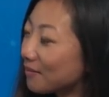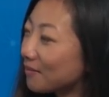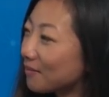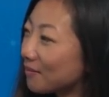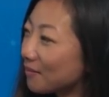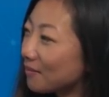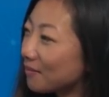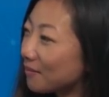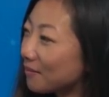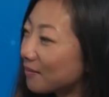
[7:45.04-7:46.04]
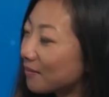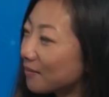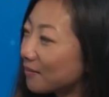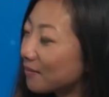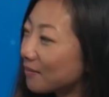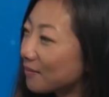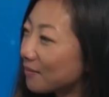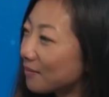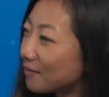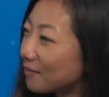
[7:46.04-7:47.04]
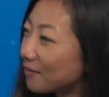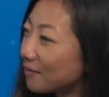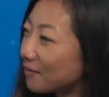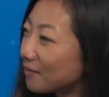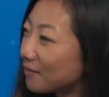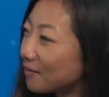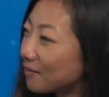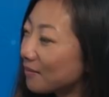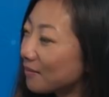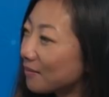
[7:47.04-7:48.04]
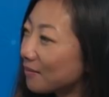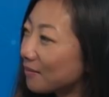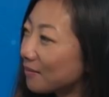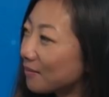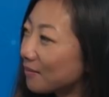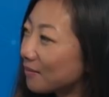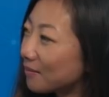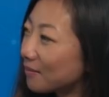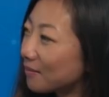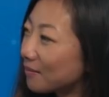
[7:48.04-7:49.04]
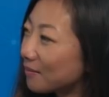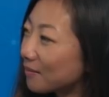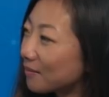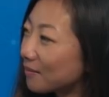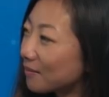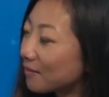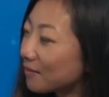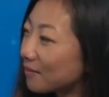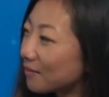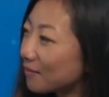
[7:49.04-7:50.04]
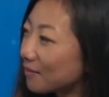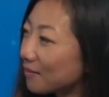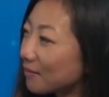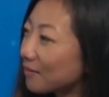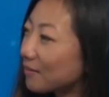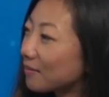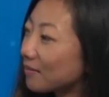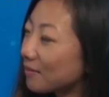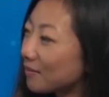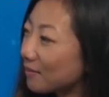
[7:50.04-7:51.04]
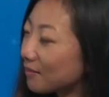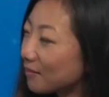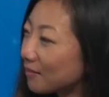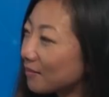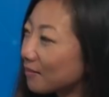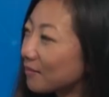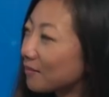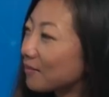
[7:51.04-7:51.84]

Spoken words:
(not speaking)